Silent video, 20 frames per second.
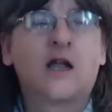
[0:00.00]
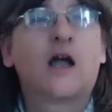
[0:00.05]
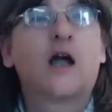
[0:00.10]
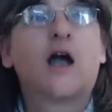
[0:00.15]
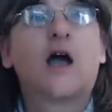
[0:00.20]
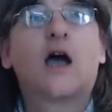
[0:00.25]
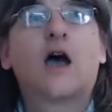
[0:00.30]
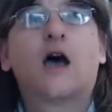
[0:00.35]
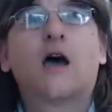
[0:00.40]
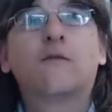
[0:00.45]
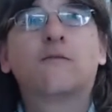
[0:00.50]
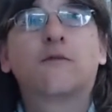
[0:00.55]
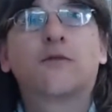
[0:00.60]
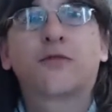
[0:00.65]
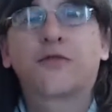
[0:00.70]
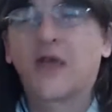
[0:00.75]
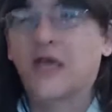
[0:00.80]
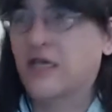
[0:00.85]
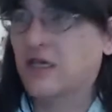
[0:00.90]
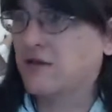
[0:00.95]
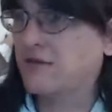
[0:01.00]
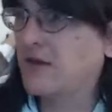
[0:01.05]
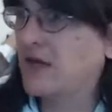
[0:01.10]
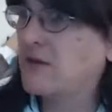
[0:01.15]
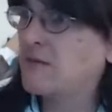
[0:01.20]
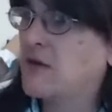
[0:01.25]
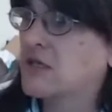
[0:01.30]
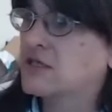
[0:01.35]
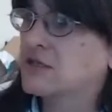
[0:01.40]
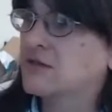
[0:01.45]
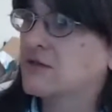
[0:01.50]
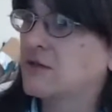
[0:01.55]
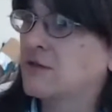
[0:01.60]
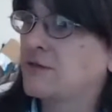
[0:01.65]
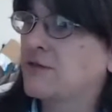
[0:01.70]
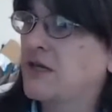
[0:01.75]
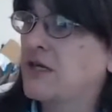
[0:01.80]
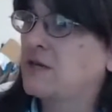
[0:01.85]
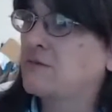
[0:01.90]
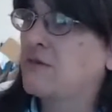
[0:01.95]
Thank you very much for the
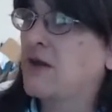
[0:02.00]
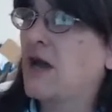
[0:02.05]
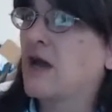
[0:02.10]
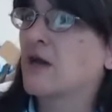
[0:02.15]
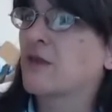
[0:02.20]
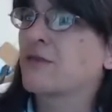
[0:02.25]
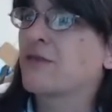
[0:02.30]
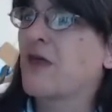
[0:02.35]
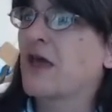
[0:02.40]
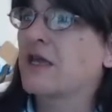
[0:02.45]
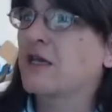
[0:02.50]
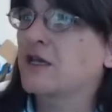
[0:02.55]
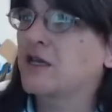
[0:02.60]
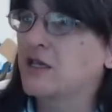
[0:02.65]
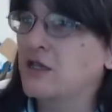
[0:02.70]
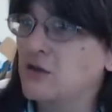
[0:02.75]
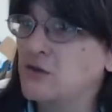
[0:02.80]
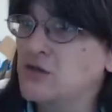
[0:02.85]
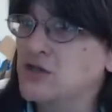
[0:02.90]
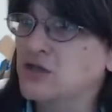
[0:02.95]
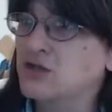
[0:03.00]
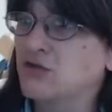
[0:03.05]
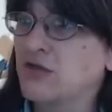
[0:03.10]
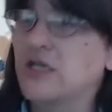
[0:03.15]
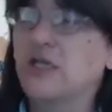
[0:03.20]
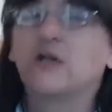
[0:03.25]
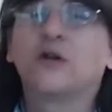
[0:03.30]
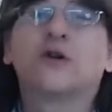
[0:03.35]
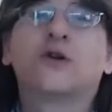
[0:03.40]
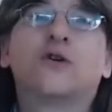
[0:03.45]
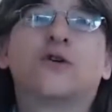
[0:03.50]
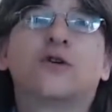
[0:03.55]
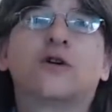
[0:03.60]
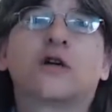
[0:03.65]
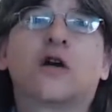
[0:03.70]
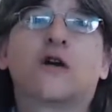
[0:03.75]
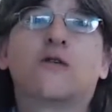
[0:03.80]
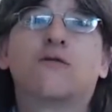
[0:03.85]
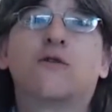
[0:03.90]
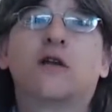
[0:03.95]
feedback. Thank you, Street
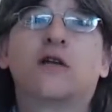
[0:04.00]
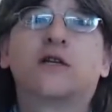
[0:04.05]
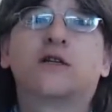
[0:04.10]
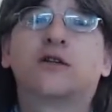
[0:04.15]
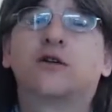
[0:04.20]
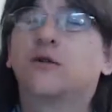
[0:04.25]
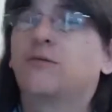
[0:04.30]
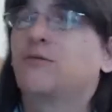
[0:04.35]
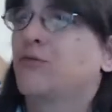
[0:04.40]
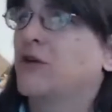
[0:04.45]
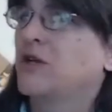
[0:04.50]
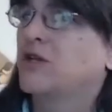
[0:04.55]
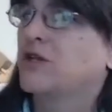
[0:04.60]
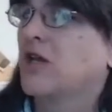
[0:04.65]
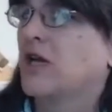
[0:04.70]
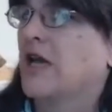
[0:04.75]
Hawk. I really do appreciate